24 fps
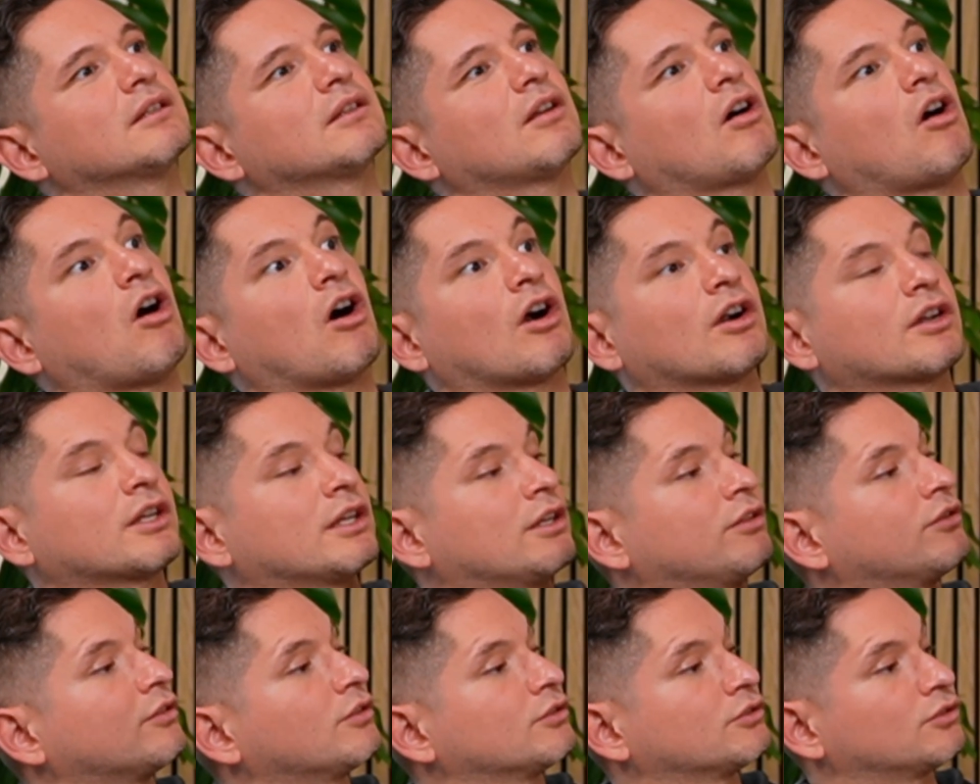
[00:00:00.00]
arc
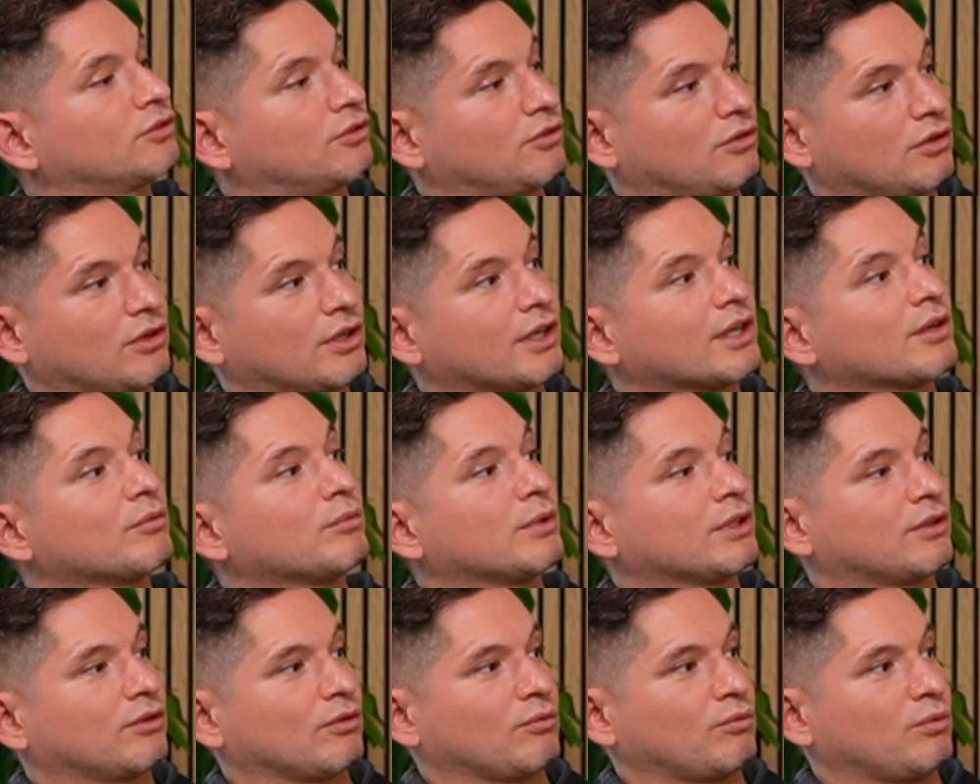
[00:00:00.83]
in their story
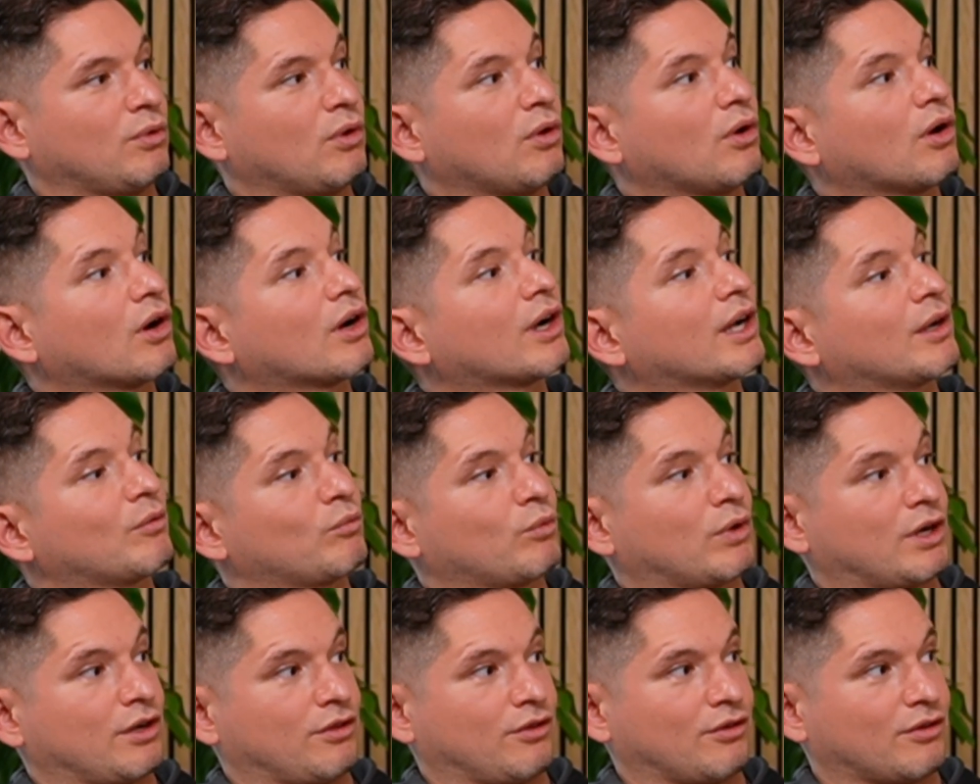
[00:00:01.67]
with the war and
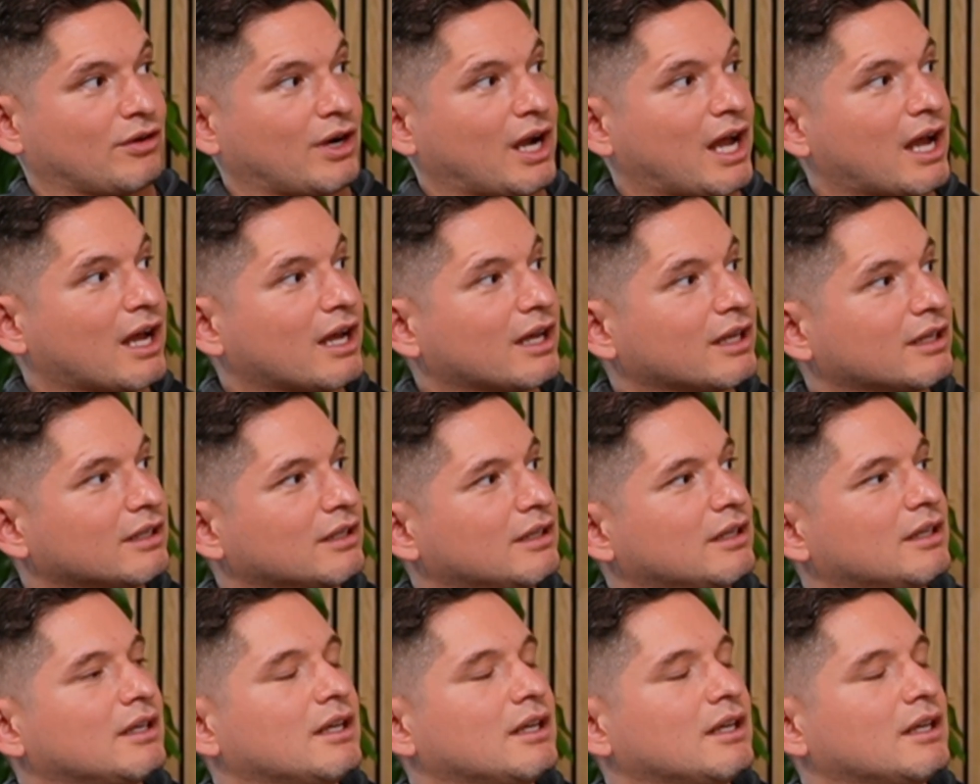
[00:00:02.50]
where they're at,